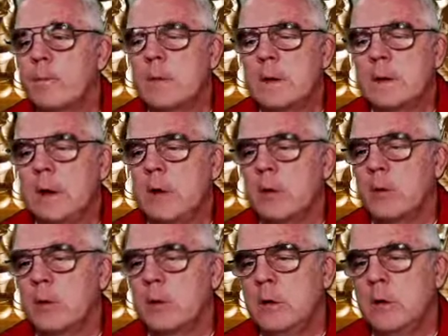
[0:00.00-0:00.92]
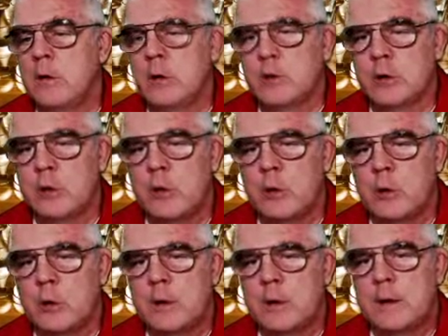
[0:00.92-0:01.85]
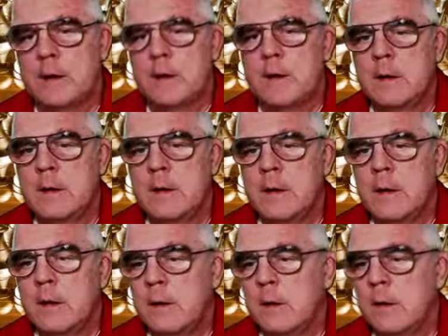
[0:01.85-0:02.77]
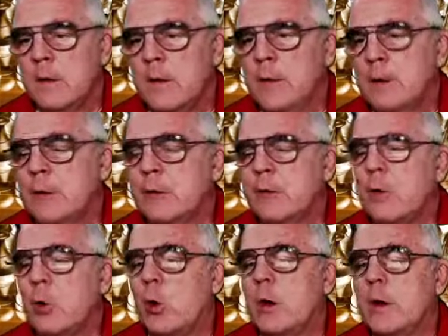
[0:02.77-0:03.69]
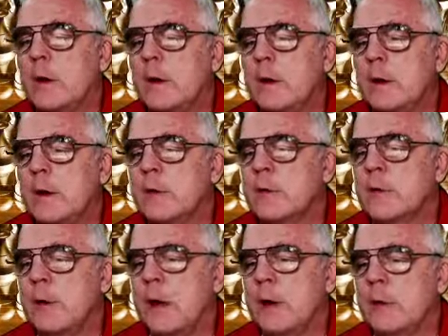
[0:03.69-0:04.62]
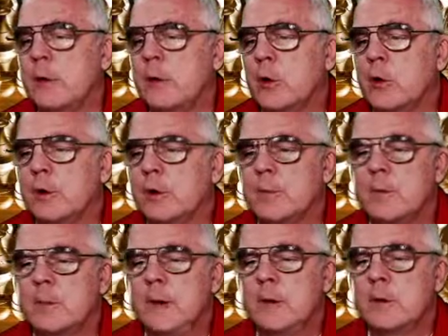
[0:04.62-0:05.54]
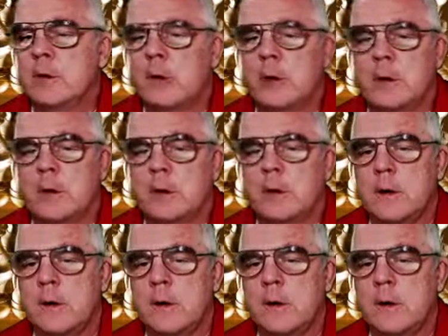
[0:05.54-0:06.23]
Now, you should note that this fork is not as good as it might look,